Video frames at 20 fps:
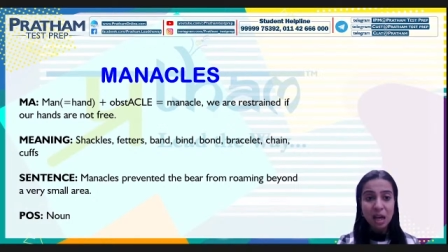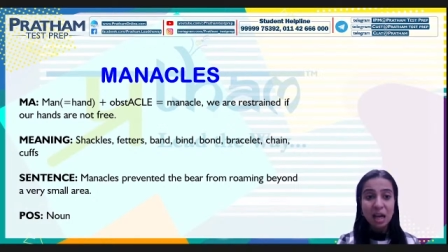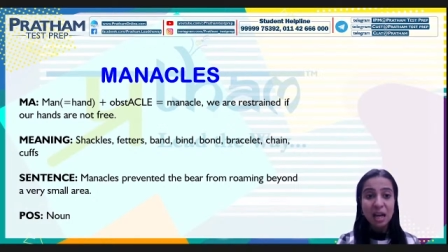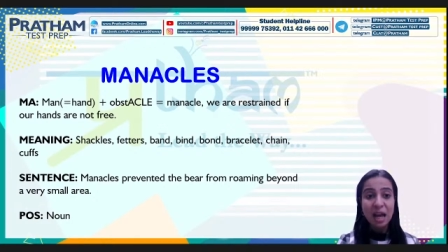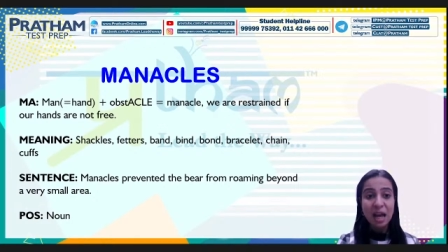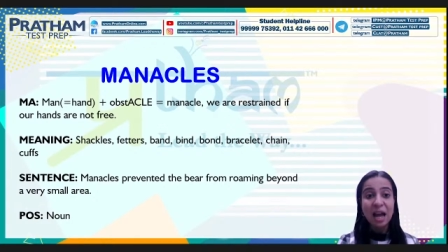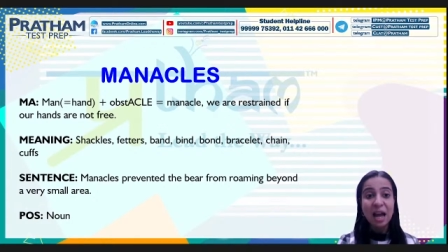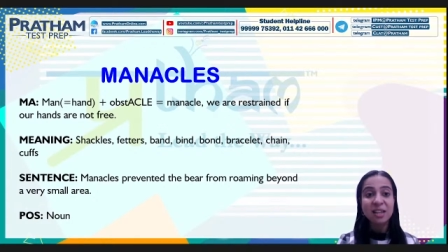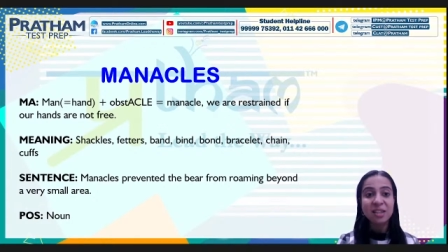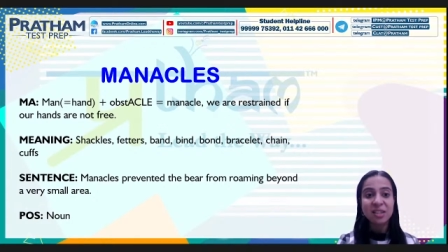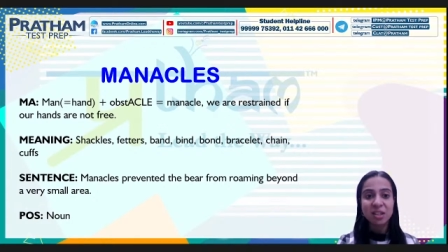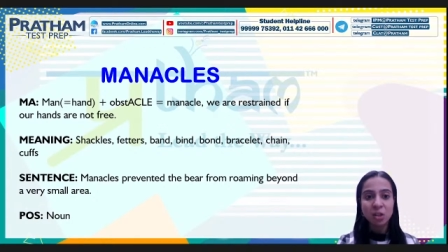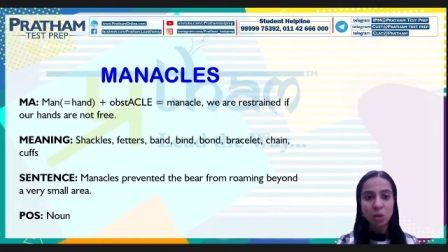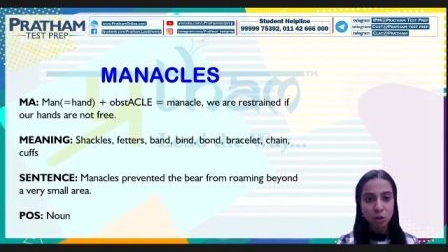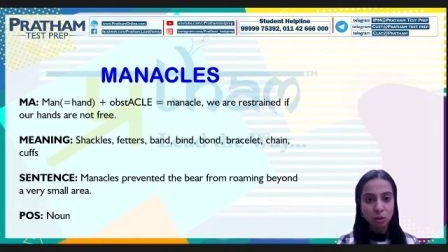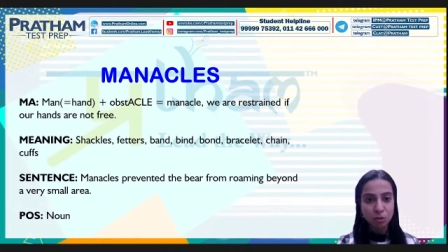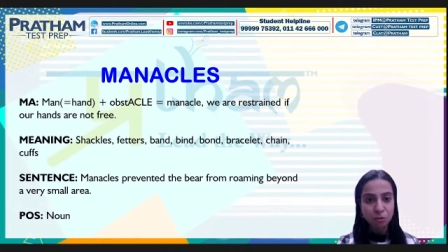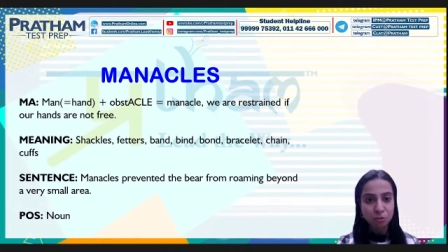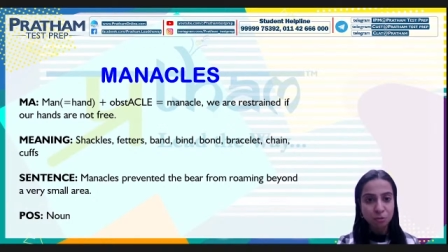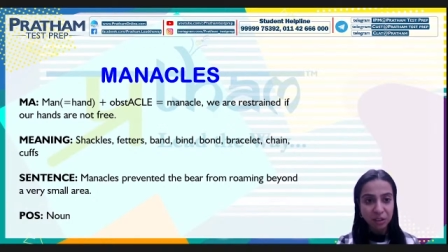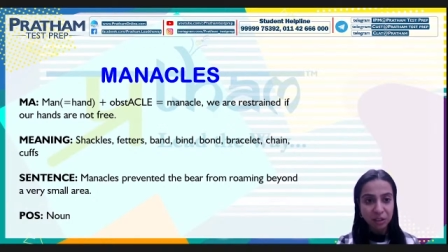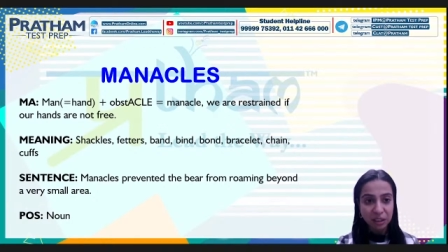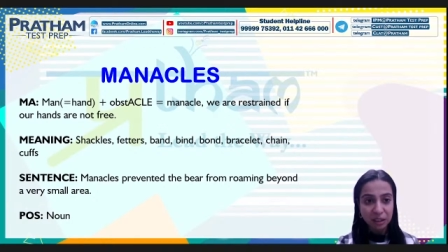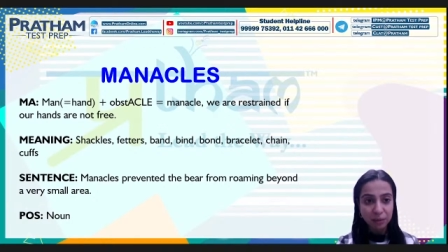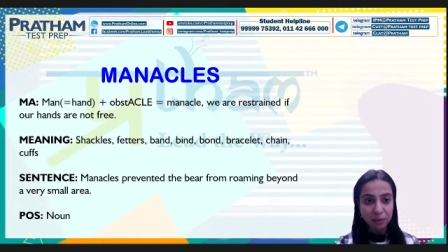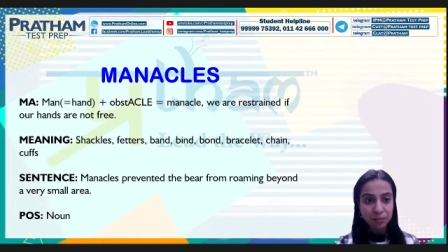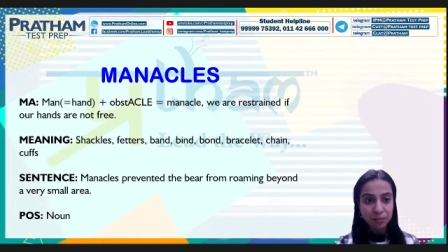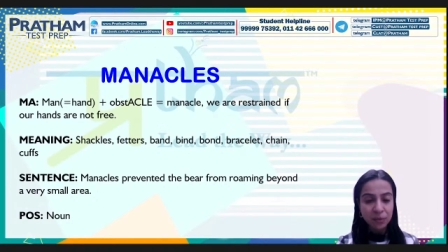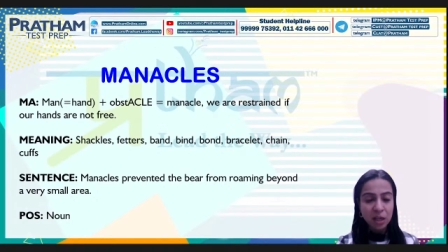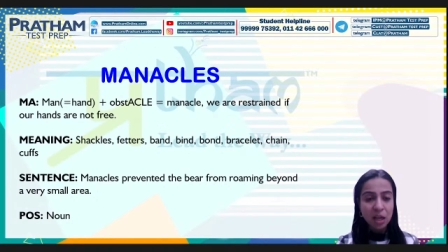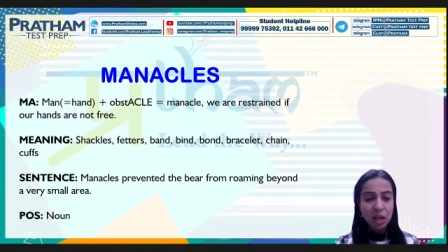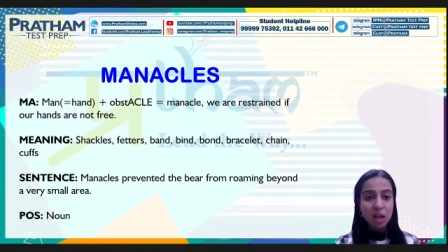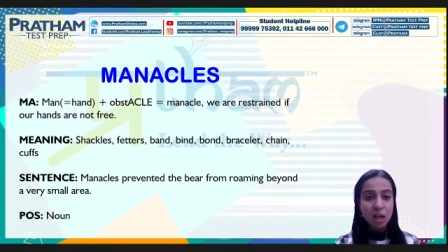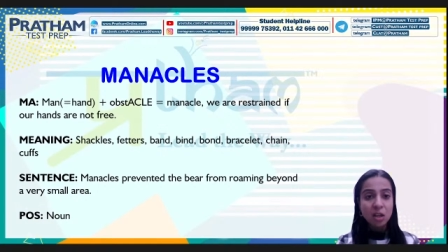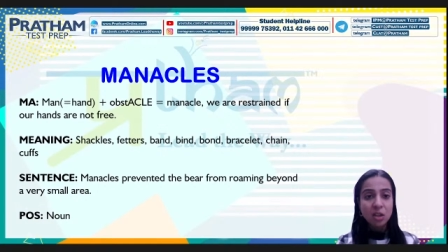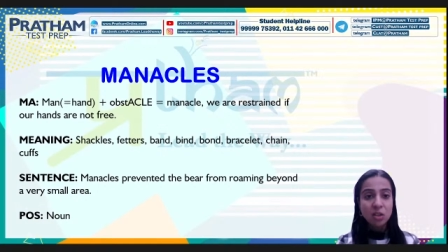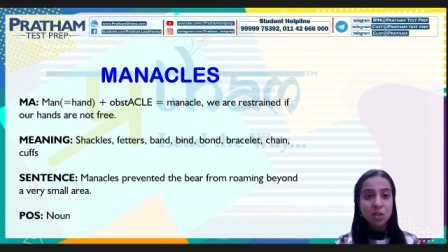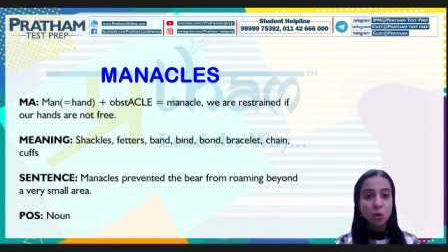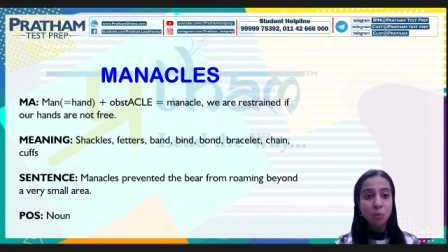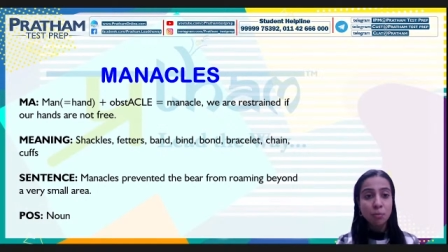Our hands are not free.
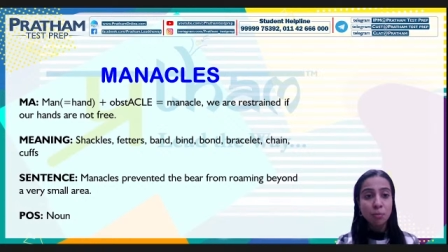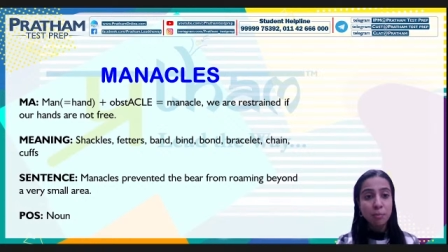So